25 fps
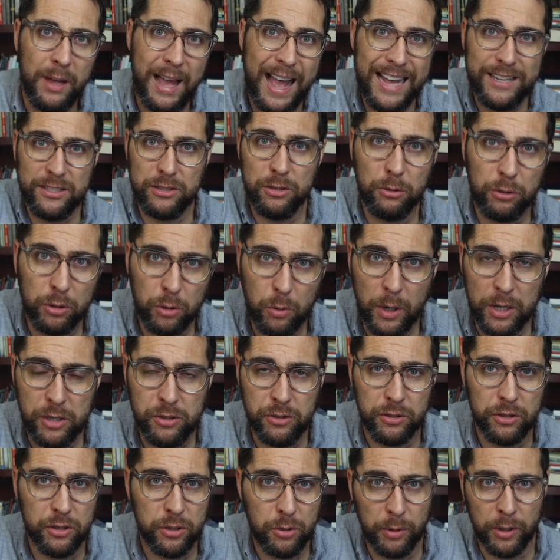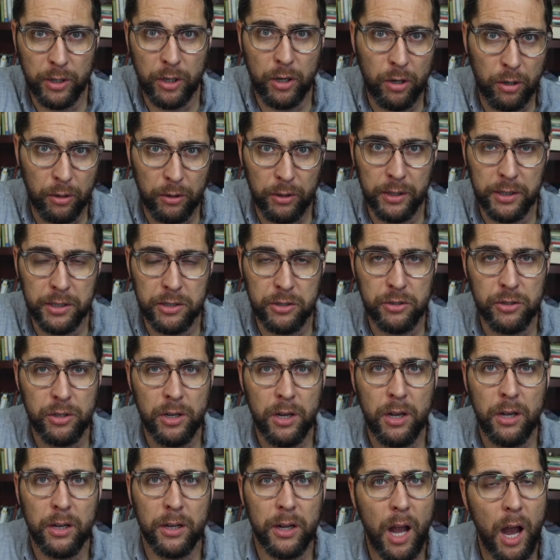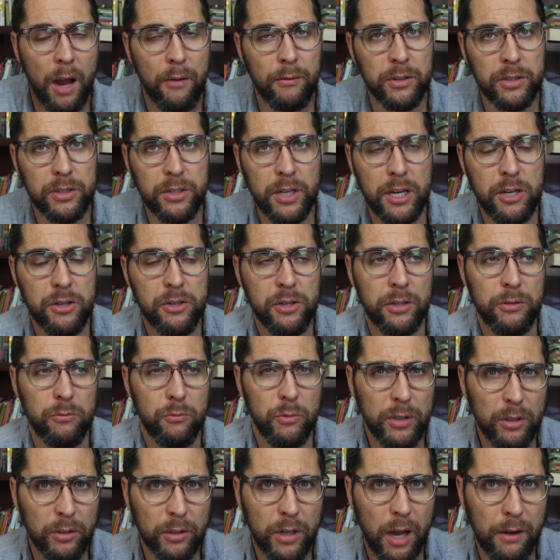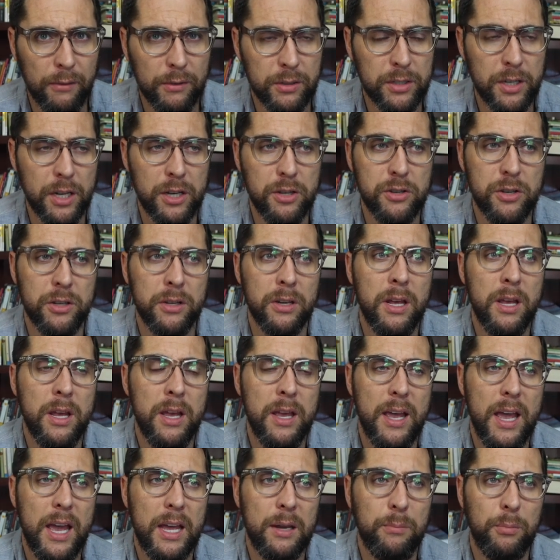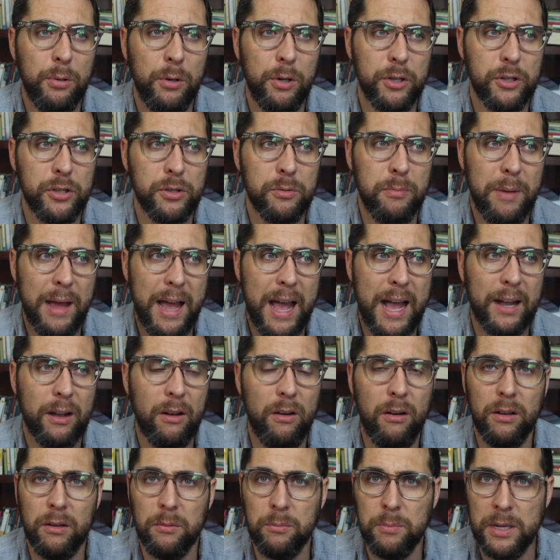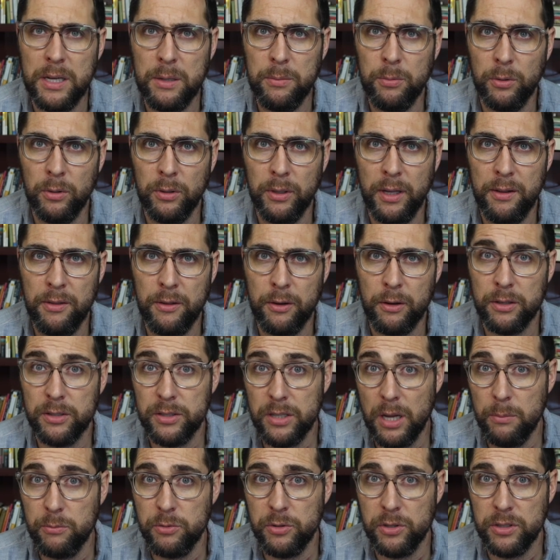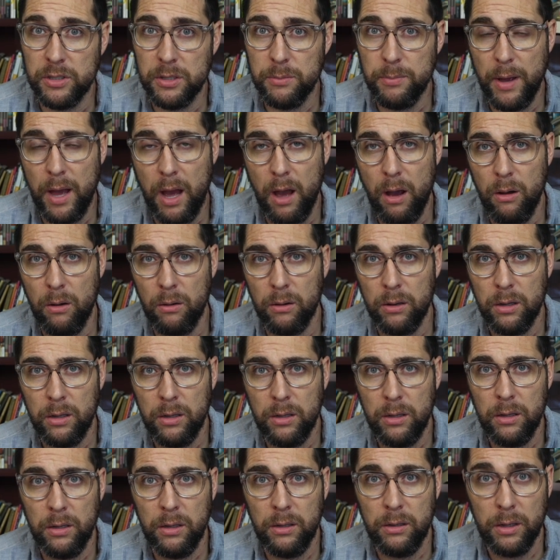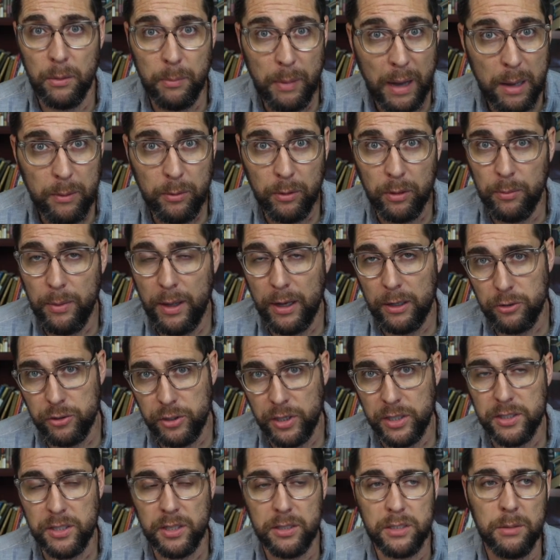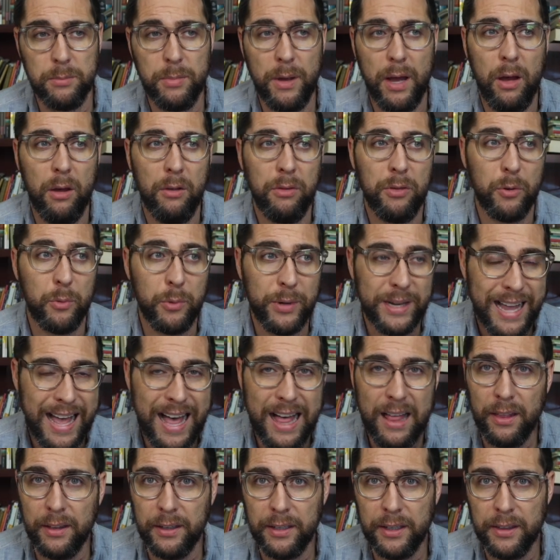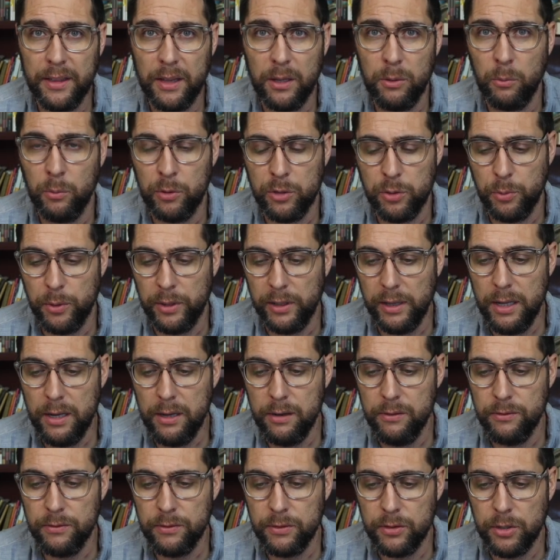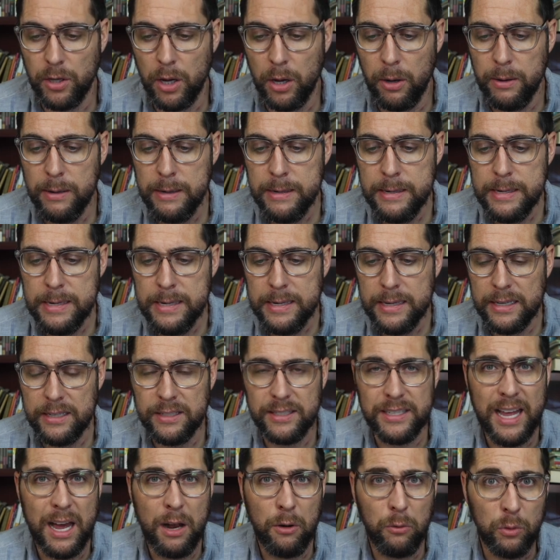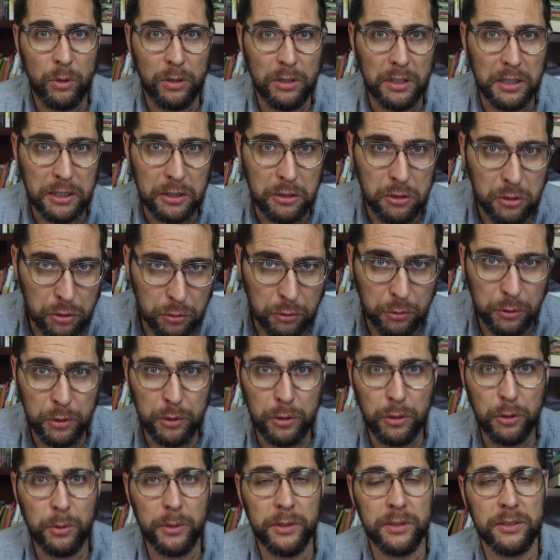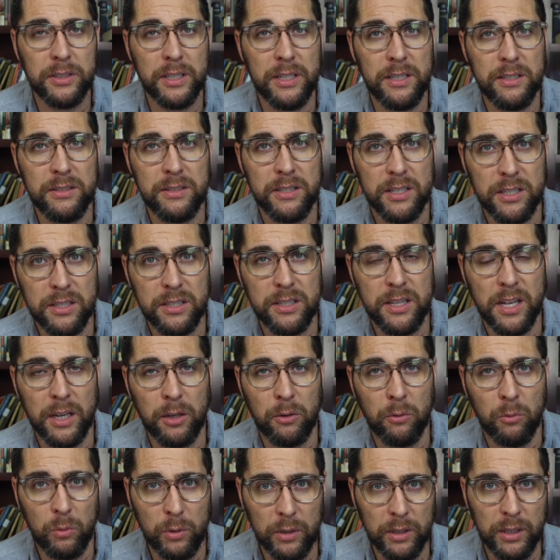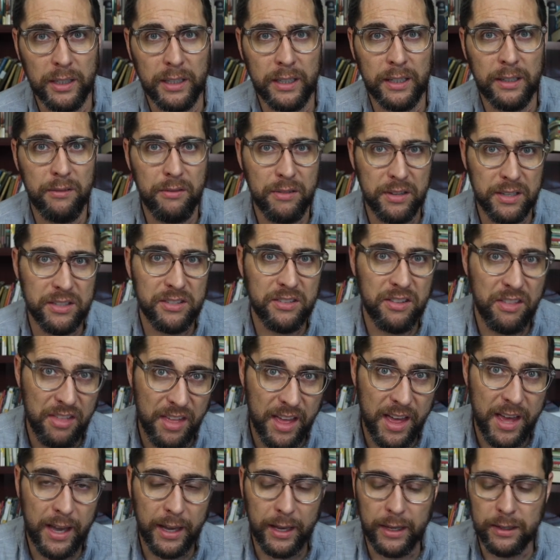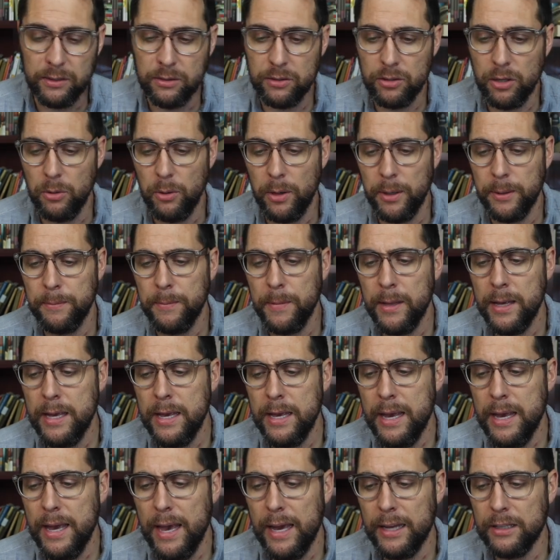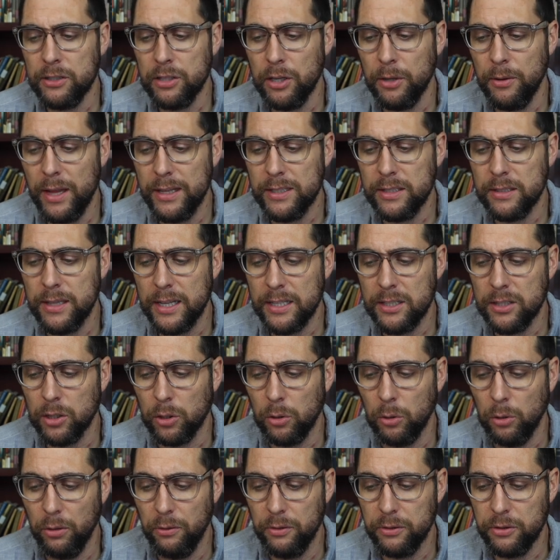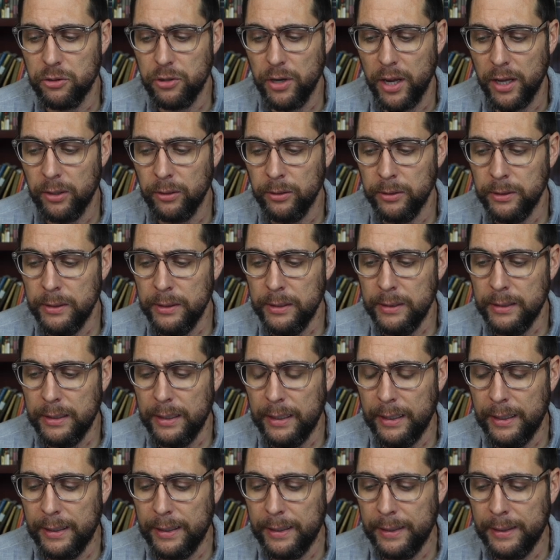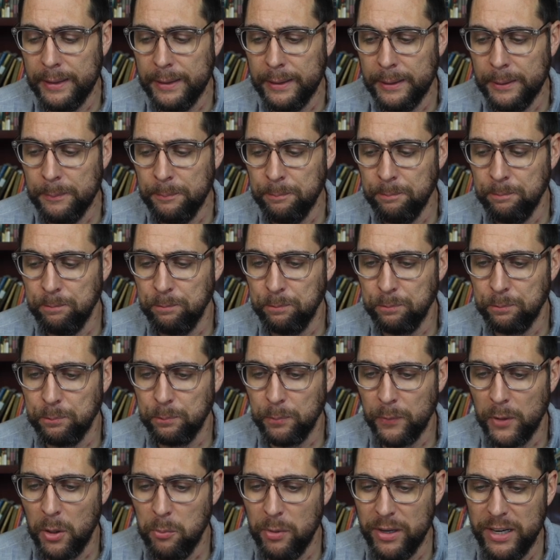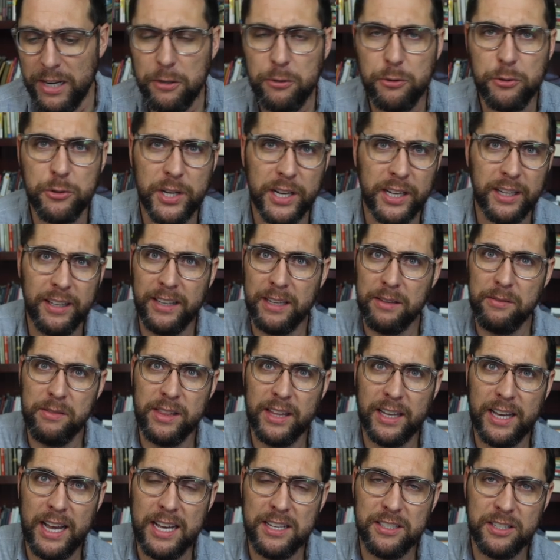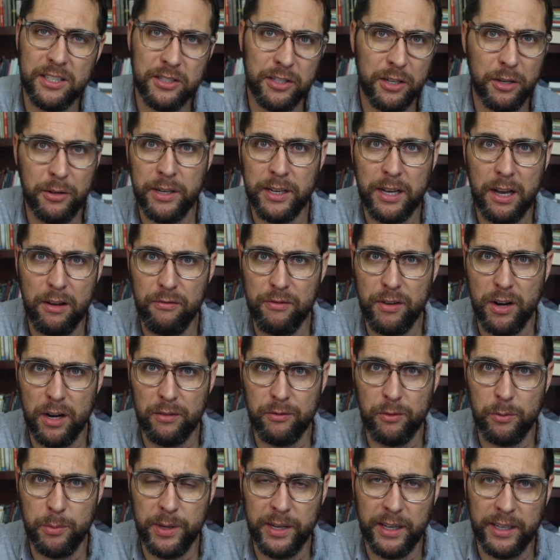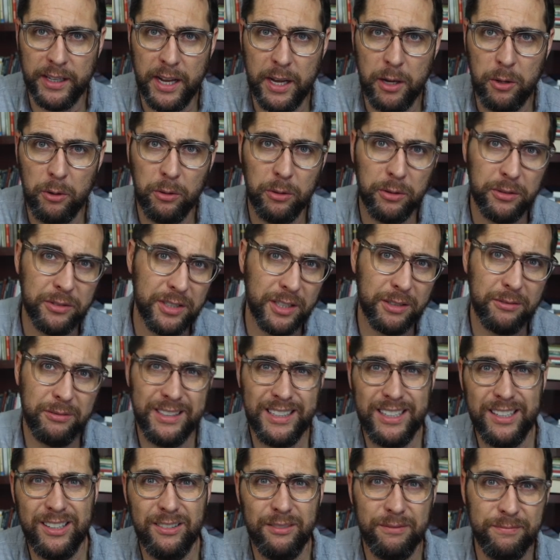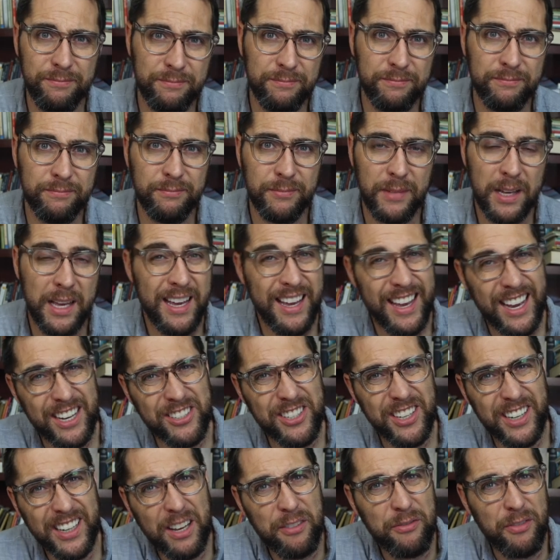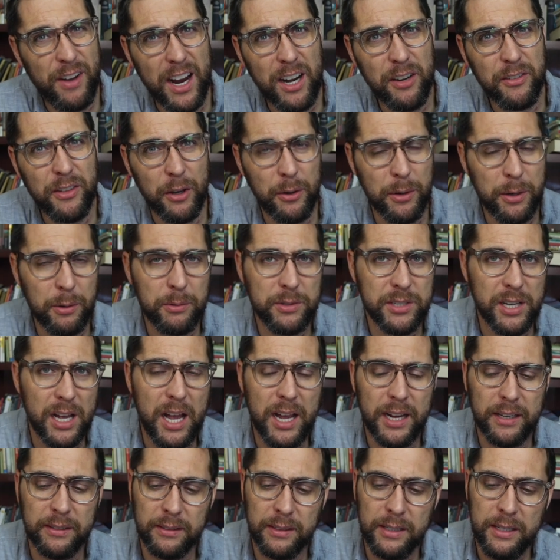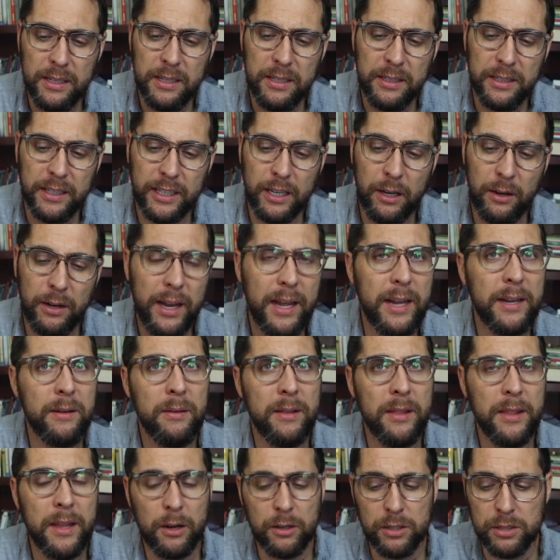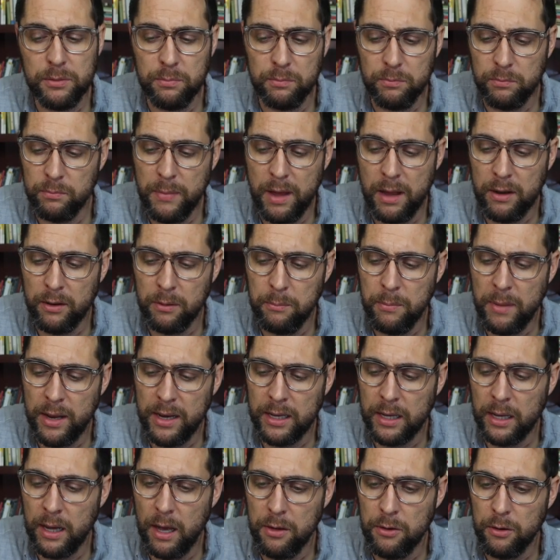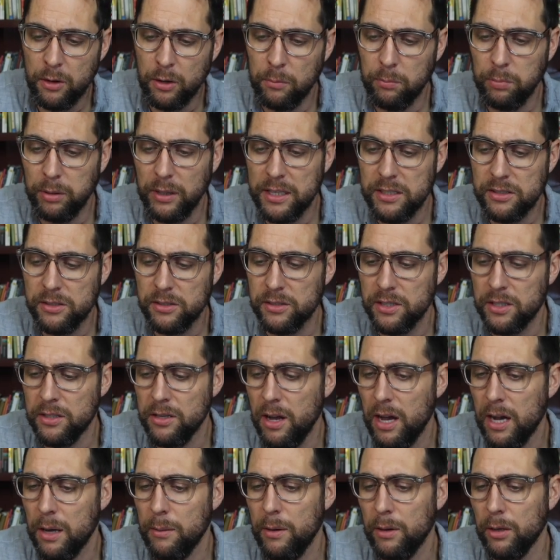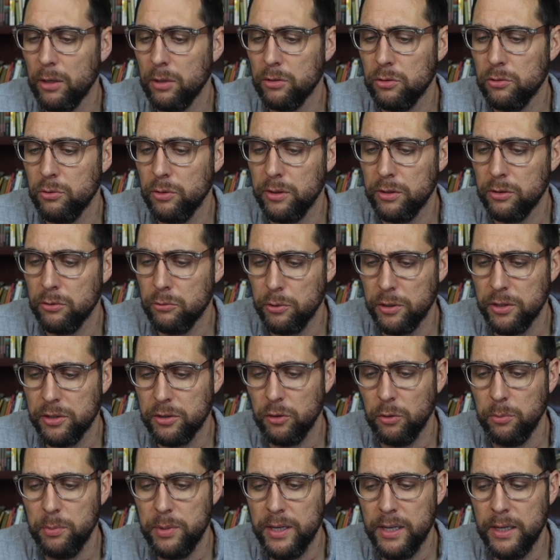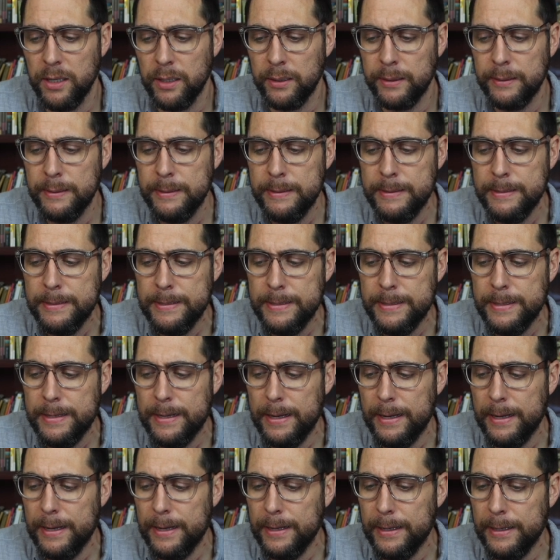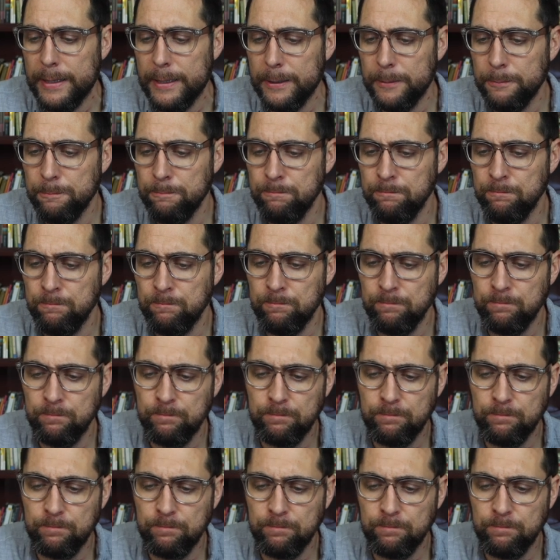ask those questions, to encourage conversation, real conversation, and push back on people and their assumptions about the Bible, about Jesus, about the reality in which we live. So, is that really true? Is is this thing really this thing, and so on? And so that's that's the goal of this channel. Um, but interesting, even the guy says, you know, he got fired for being an a hole. It's like, well, actually didn't get fired though; he resigned you know, and there's many other places that talk about Dr- Driscoll being um,